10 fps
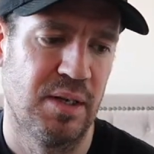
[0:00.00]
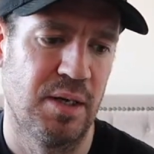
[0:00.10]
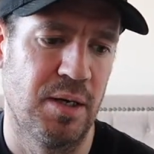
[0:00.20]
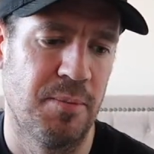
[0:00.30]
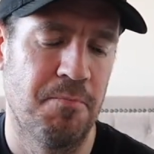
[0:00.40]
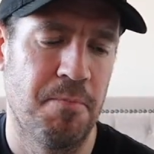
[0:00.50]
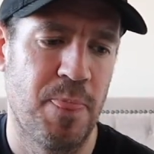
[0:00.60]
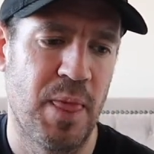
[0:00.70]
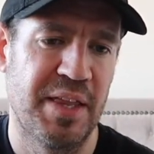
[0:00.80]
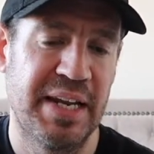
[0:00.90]
I
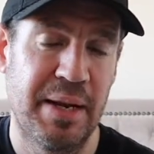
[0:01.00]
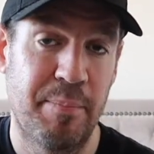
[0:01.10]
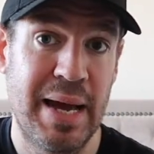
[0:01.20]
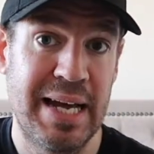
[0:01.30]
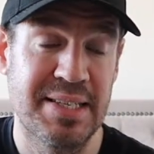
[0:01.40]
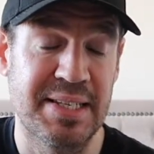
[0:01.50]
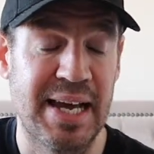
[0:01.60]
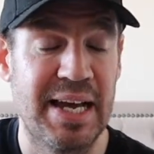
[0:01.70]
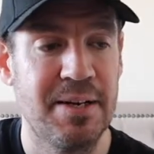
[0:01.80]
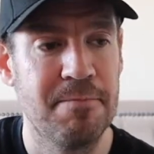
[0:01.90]
then had a PET
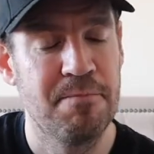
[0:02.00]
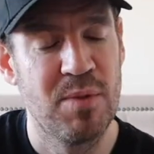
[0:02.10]
scan,